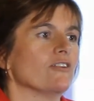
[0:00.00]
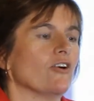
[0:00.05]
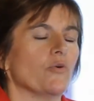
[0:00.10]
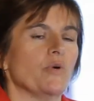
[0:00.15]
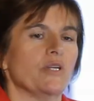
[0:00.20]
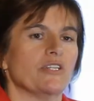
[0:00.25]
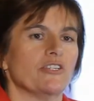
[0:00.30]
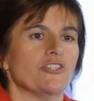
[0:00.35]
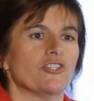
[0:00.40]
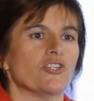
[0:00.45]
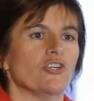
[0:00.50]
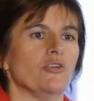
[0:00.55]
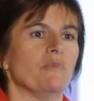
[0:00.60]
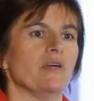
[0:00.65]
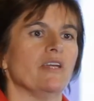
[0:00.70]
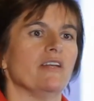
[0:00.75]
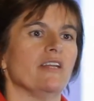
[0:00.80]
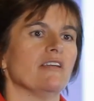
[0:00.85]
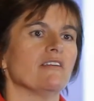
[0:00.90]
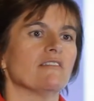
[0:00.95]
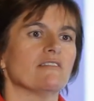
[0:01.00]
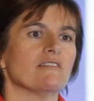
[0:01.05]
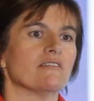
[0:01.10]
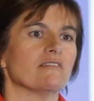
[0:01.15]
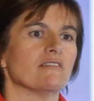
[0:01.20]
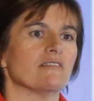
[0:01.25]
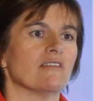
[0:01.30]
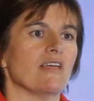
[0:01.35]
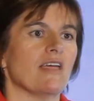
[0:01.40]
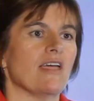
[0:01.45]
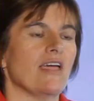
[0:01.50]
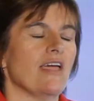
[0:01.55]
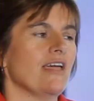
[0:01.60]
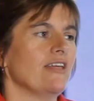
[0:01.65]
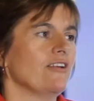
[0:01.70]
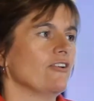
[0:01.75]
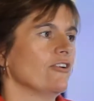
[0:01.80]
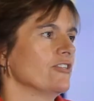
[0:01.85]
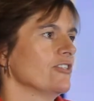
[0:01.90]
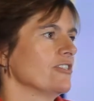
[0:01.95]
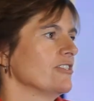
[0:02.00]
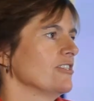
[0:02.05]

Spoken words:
I went to 2 meetings and I just